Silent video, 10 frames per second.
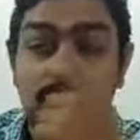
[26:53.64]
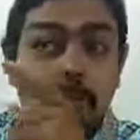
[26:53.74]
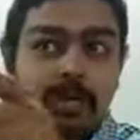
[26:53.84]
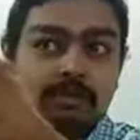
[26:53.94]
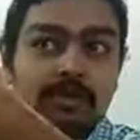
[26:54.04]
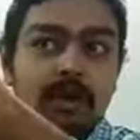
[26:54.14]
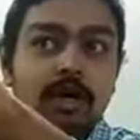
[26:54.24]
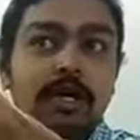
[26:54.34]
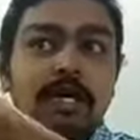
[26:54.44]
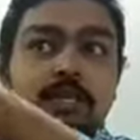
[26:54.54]
But we
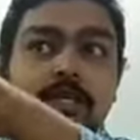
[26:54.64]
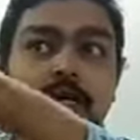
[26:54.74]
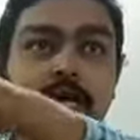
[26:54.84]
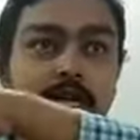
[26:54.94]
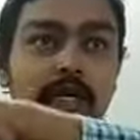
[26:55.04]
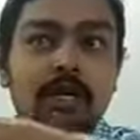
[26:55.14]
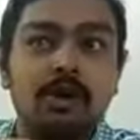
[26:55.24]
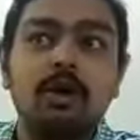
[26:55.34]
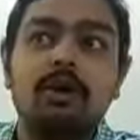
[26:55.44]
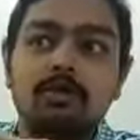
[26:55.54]
already studied,
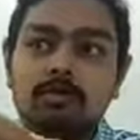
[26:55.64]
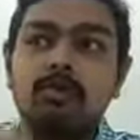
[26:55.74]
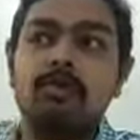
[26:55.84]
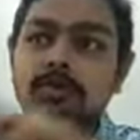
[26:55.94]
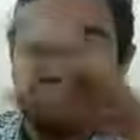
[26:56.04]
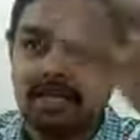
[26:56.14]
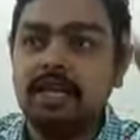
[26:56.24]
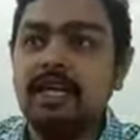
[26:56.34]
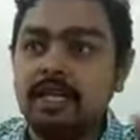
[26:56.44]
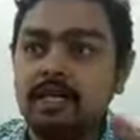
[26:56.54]
or we should have
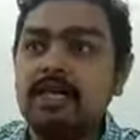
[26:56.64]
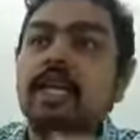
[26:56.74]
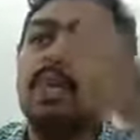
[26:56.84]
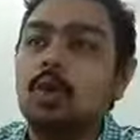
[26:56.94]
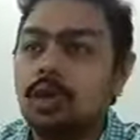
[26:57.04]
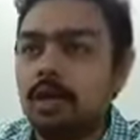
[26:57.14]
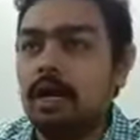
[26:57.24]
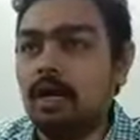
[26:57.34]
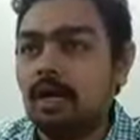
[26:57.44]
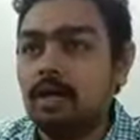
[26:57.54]
studied in LODR.